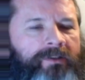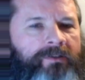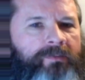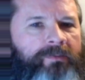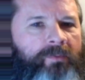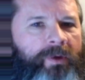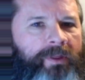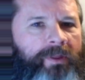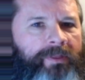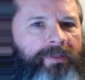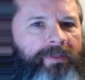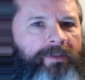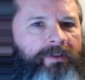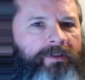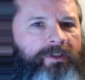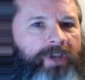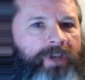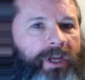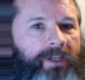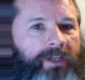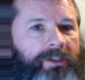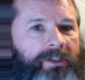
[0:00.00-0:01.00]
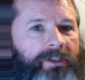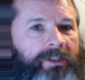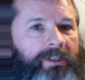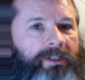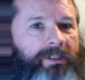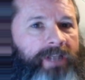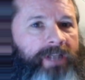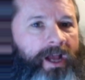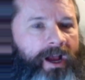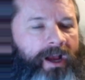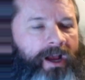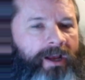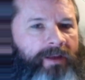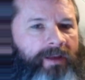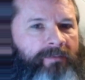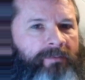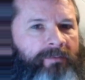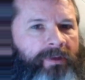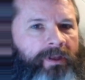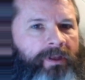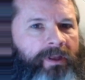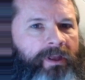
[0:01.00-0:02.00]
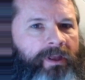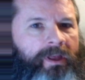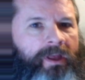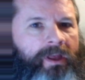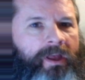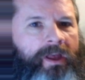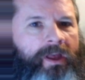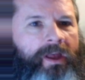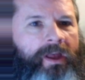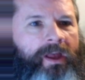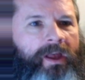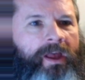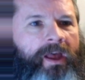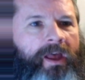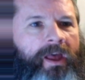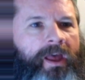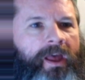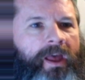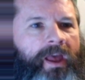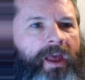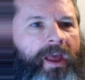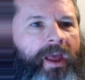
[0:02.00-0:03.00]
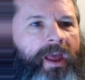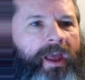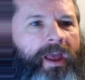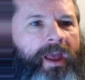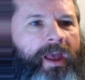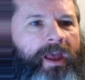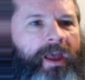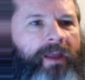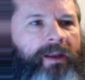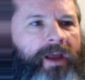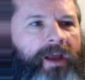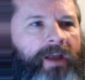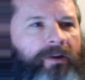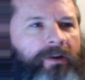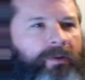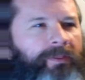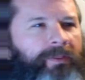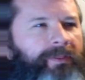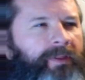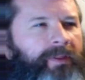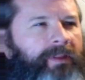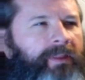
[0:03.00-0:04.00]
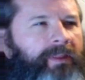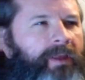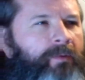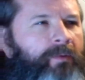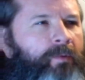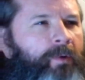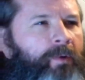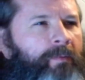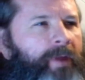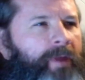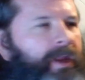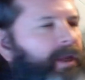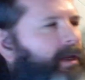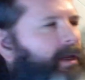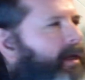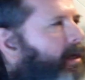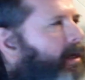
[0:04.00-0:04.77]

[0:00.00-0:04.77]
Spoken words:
with changing the time. And I don't think they were making it